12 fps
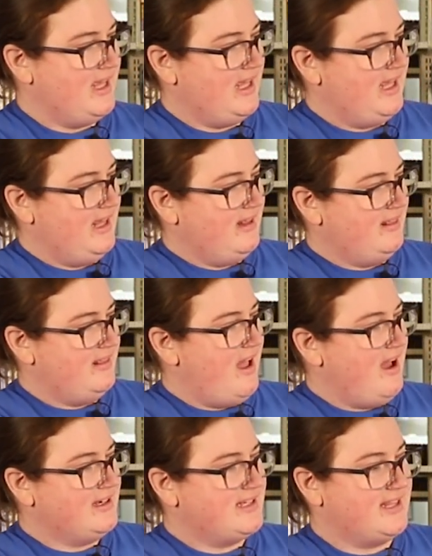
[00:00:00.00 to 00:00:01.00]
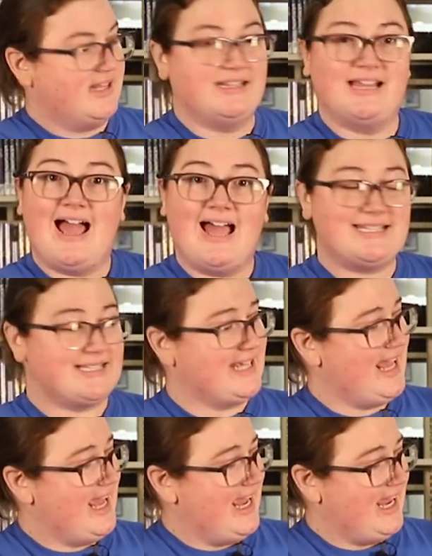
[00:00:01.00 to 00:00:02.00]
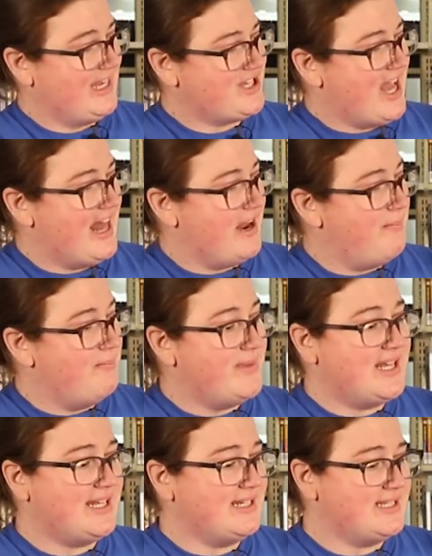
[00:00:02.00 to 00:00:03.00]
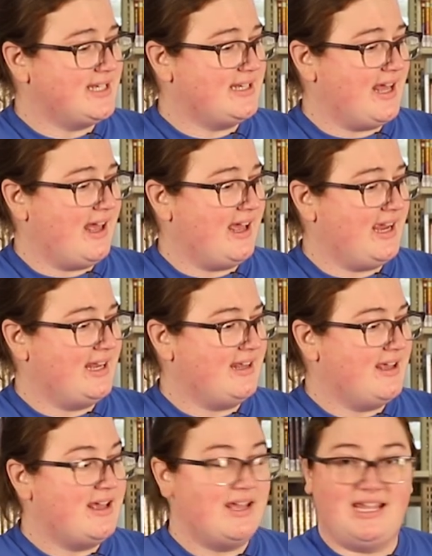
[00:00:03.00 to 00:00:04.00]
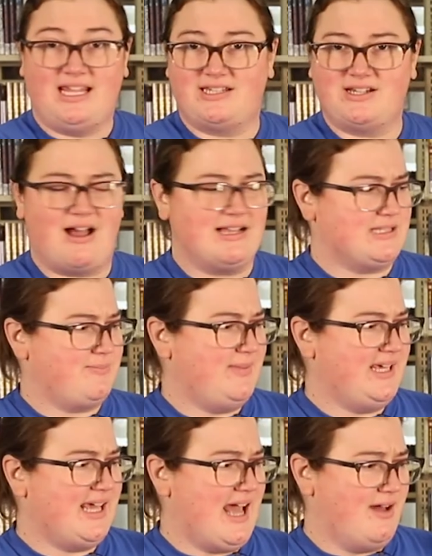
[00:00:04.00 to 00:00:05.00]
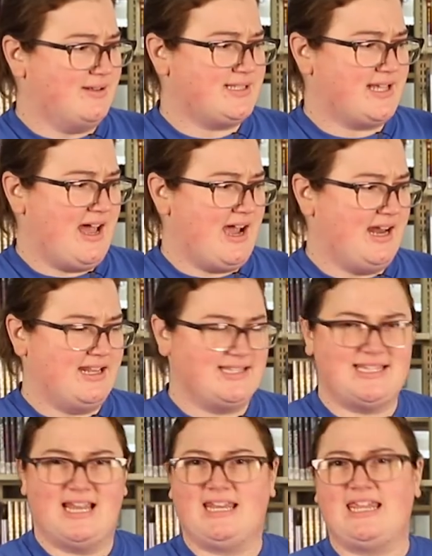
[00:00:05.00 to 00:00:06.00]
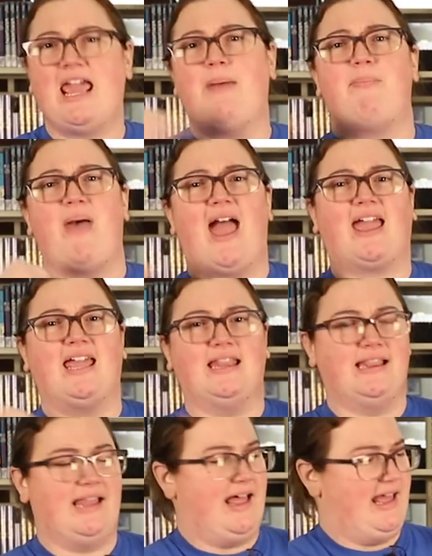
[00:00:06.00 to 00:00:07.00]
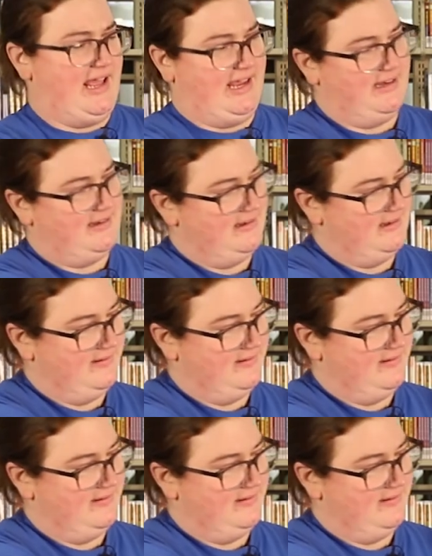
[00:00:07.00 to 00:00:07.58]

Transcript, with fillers: He locked the last cage at 8:50. He tossed me outside and said, "Get back in line."